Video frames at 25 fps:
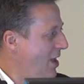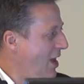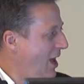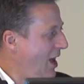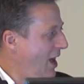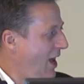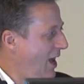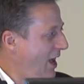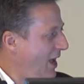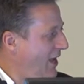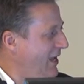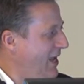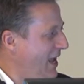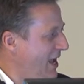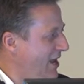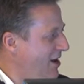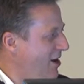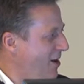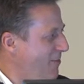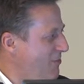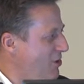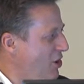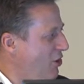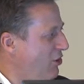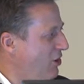Again,
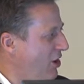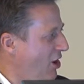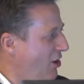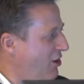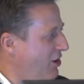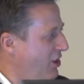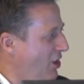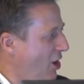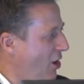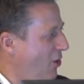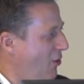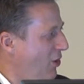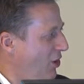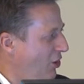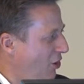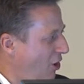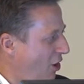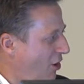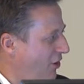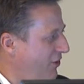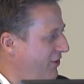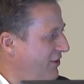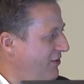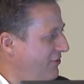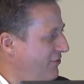I'm not going to go a
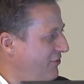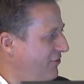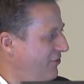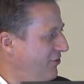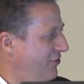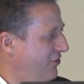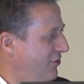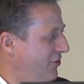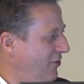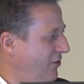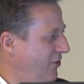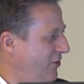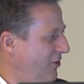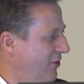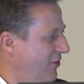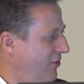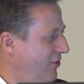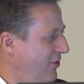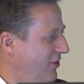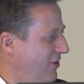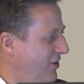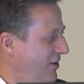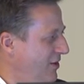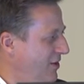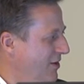lot into
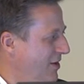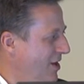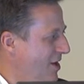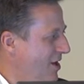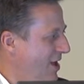the